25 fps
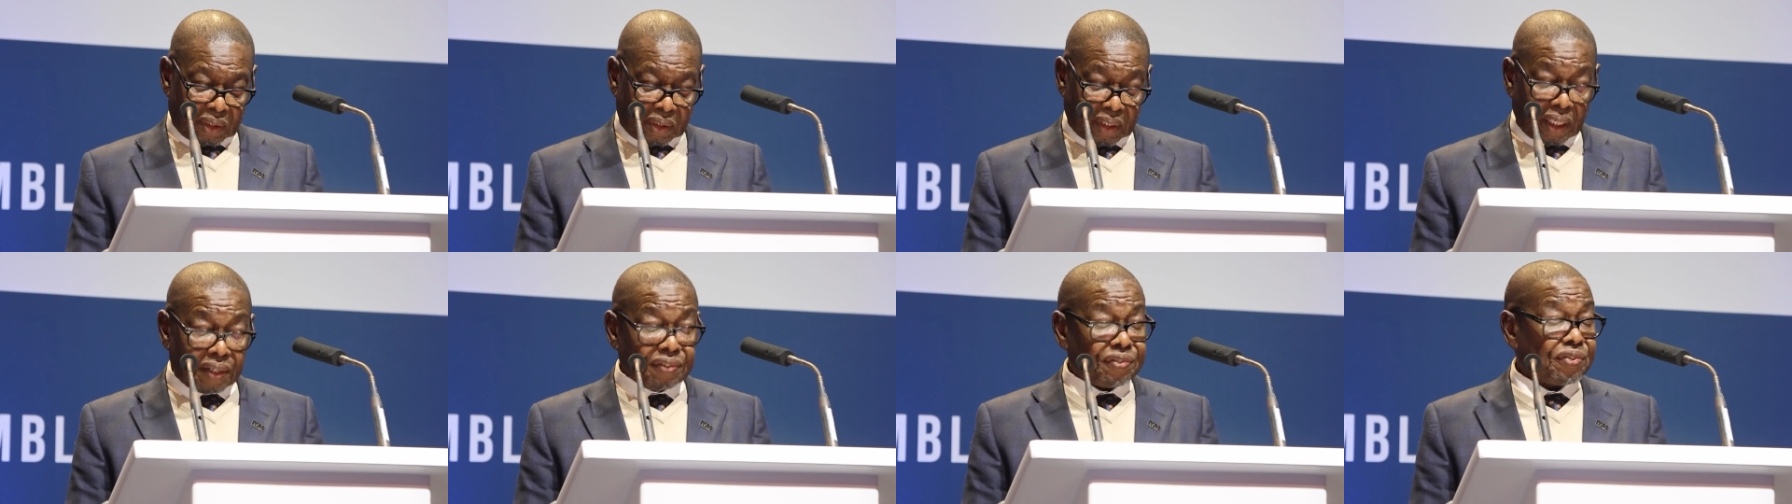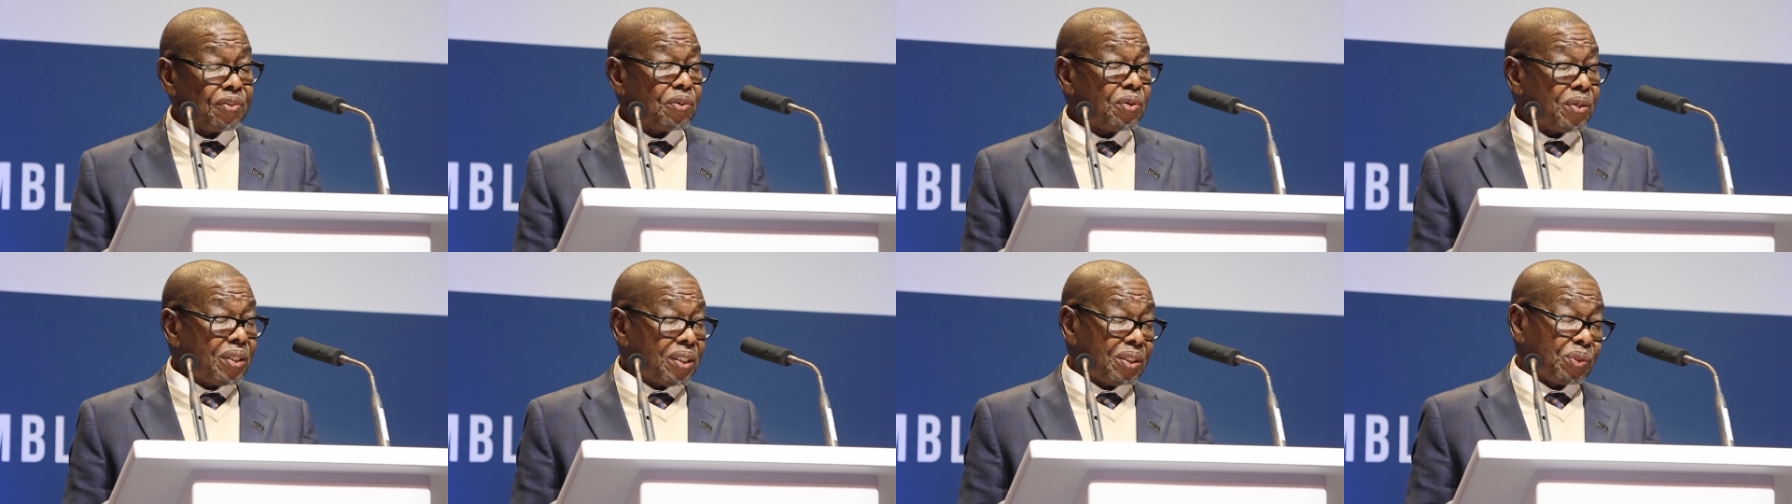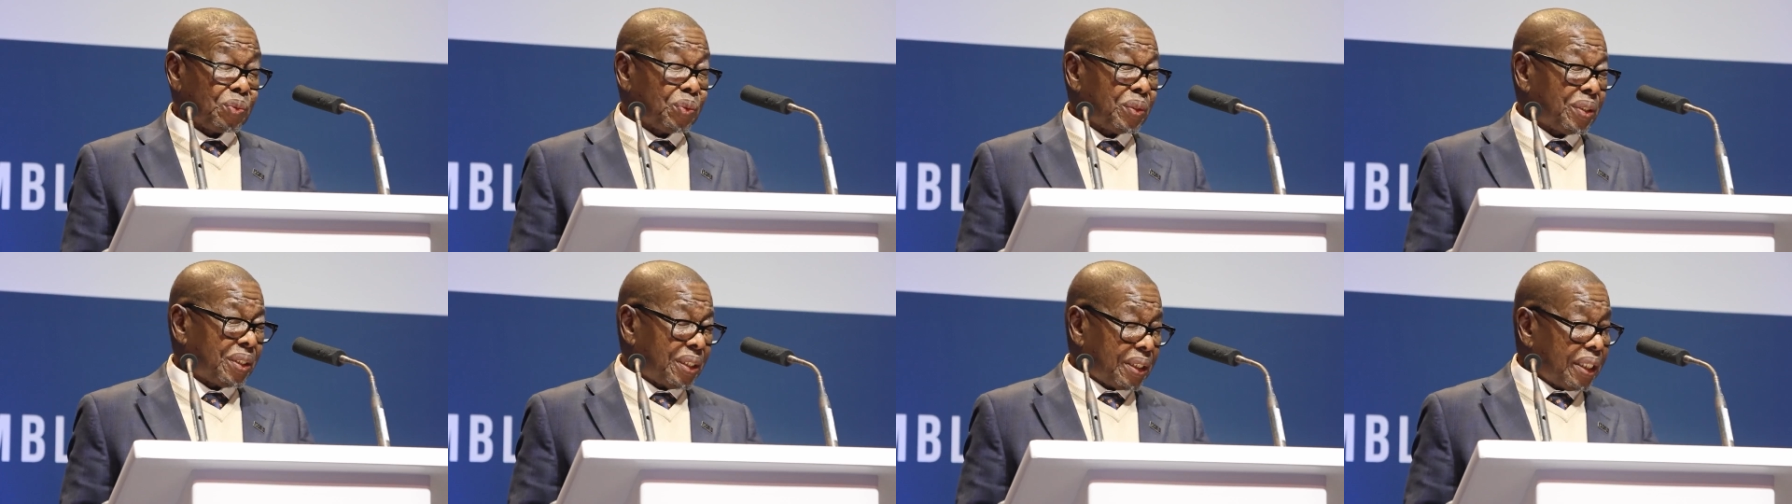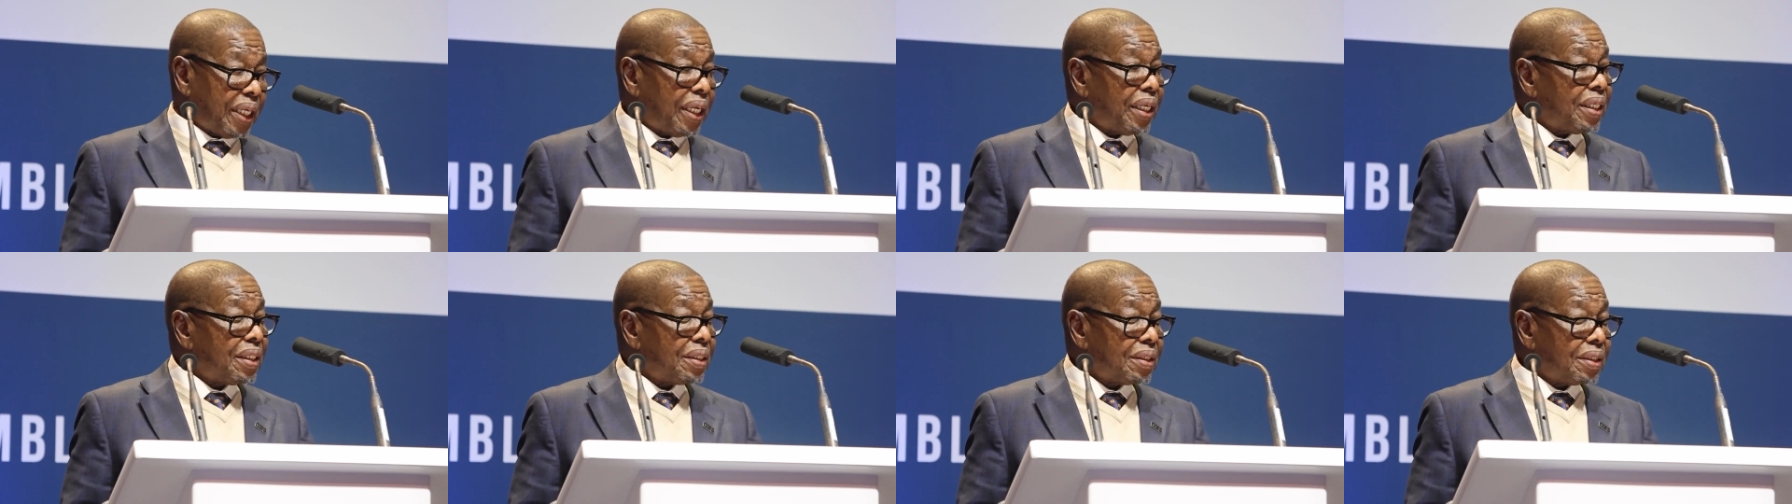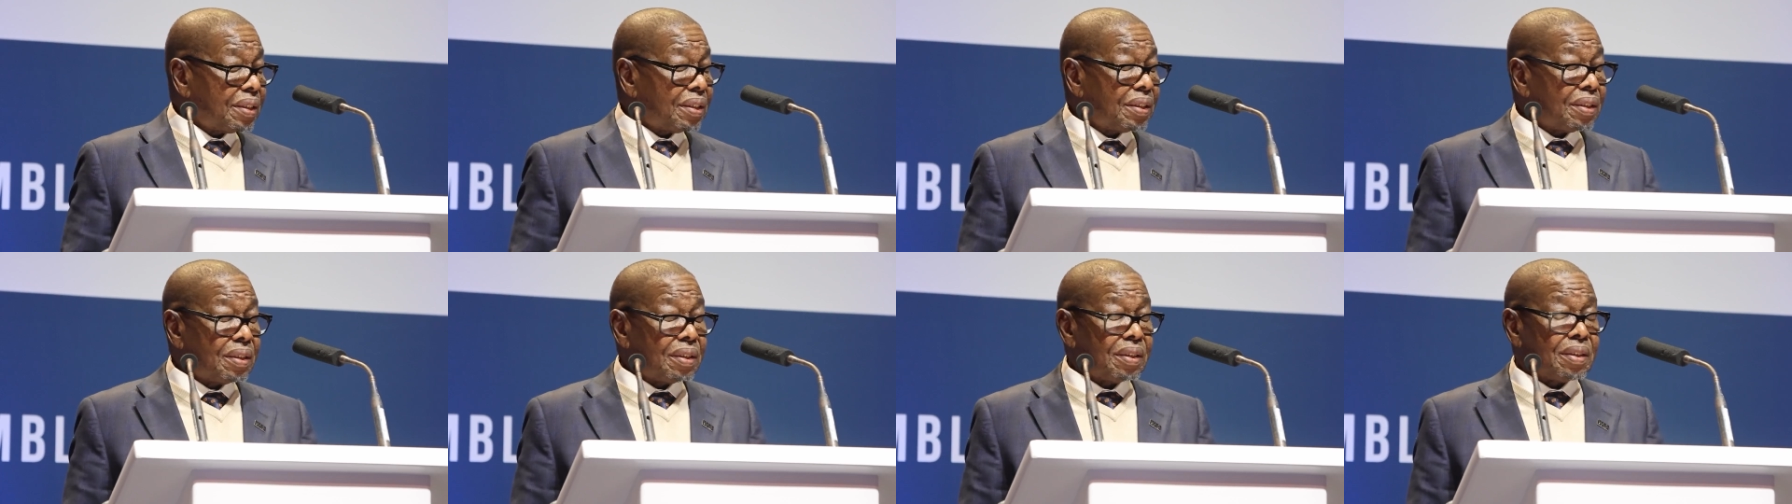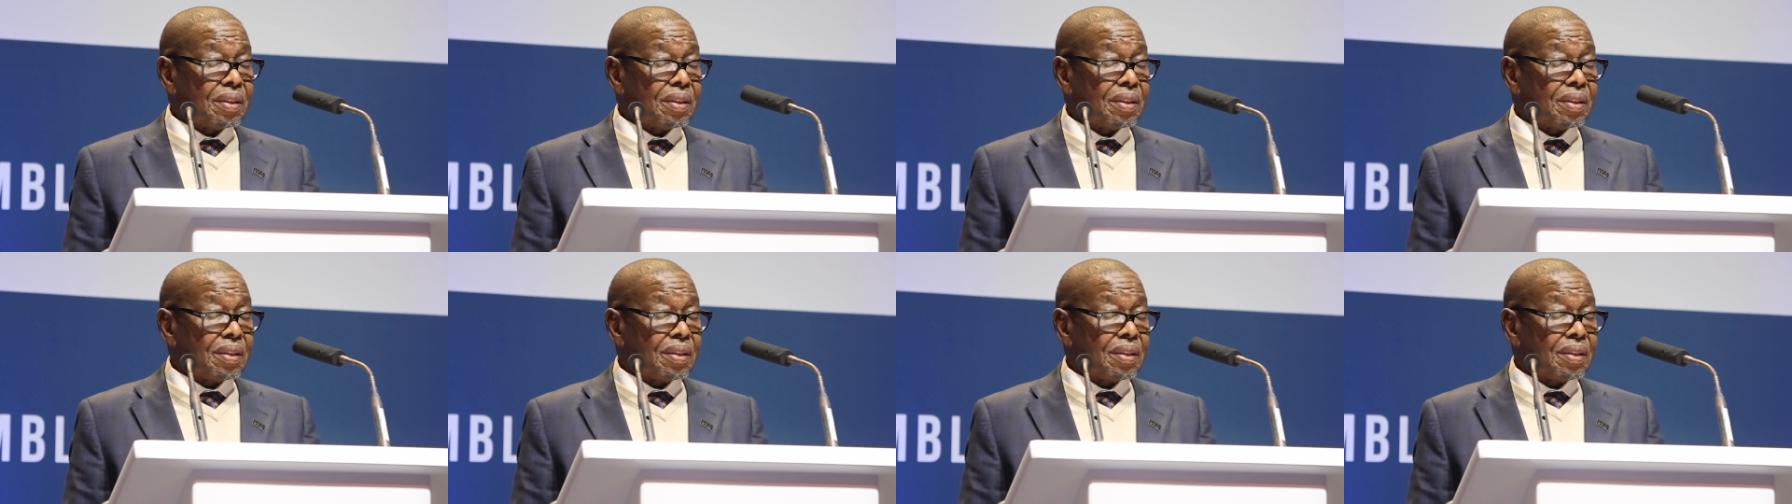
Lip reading: Therefore, as we say,